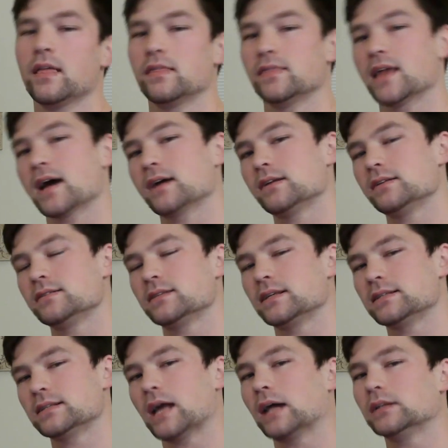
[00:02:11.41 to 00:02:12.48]
That is
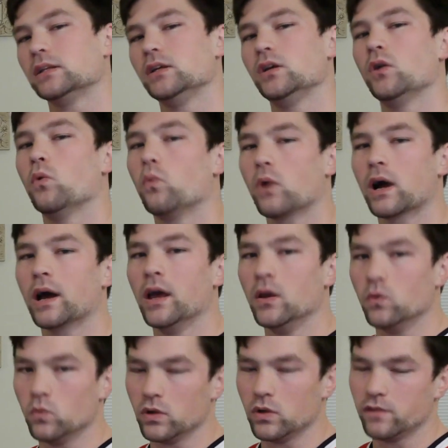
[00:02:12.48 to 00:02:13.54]
exactly
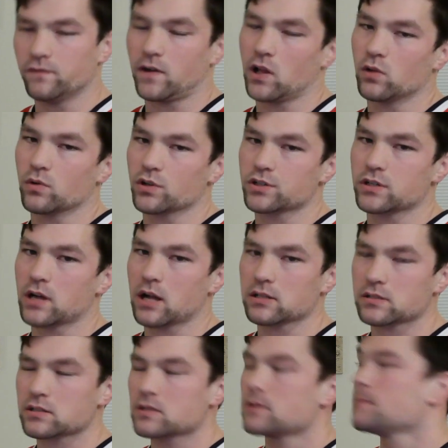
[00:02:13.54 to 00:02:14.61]
why we follow our shots.